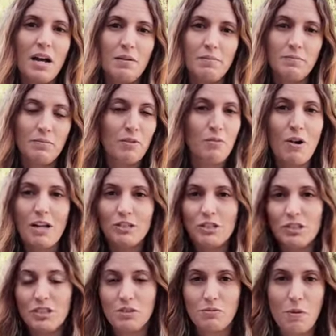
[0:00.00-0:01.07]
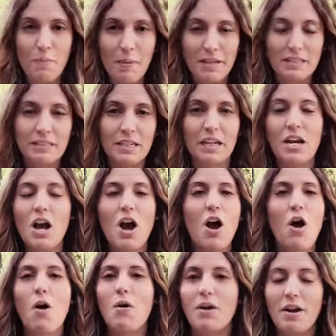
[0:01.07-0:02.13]
whether it's romantic
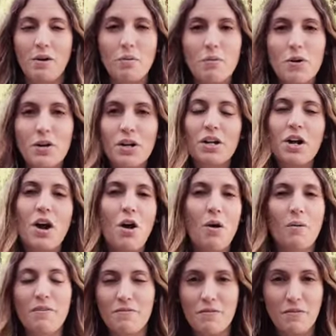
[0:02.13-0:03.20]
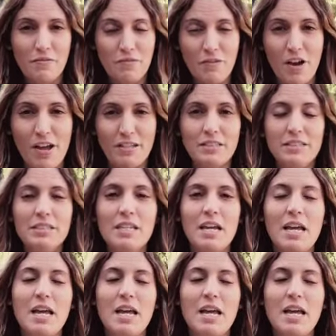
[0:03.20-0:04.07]
or at work or with your friends,